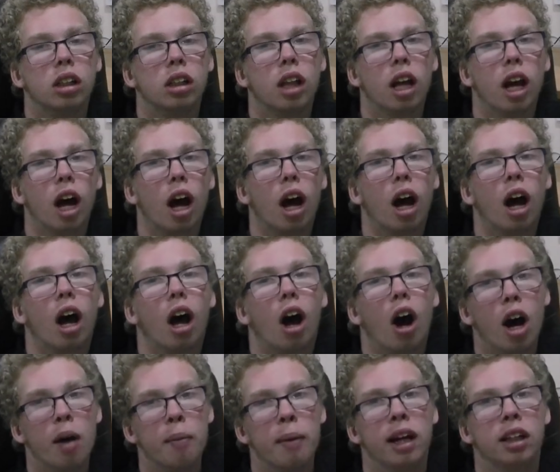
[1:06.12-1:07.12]
the
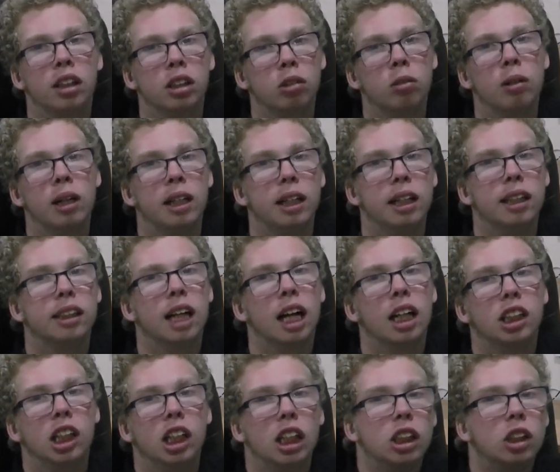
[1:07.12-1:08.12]
iMac screen is
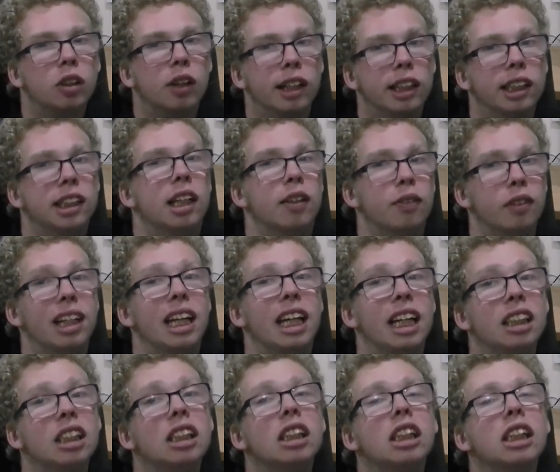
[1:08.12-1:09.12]
actually 27
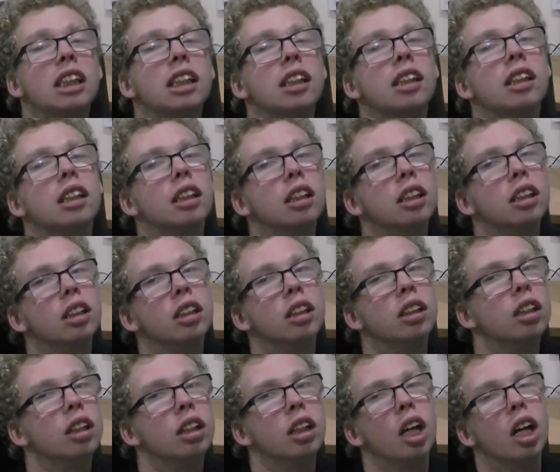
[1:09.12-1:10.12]
inches.
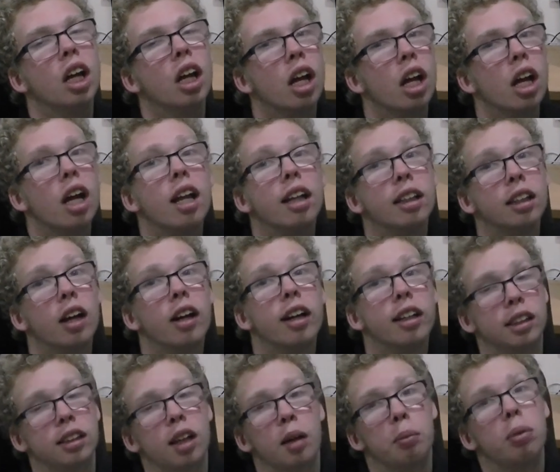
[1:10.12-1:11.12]
So
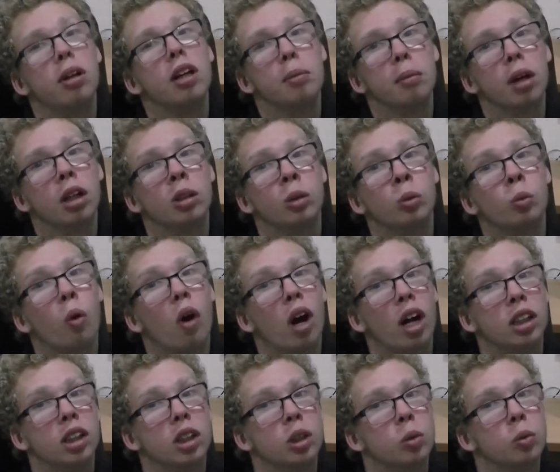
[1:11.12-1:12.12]
it's a pretty much
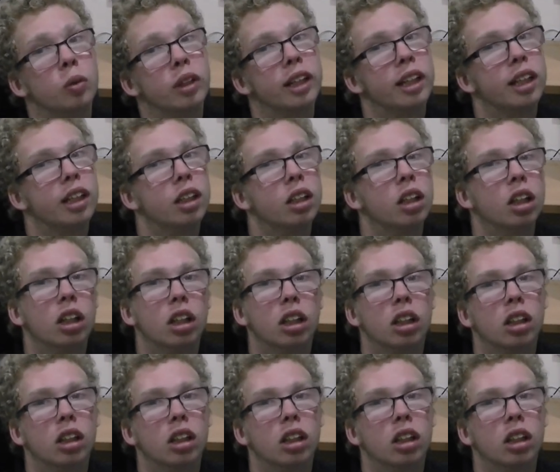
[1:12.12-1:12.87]
wide screen.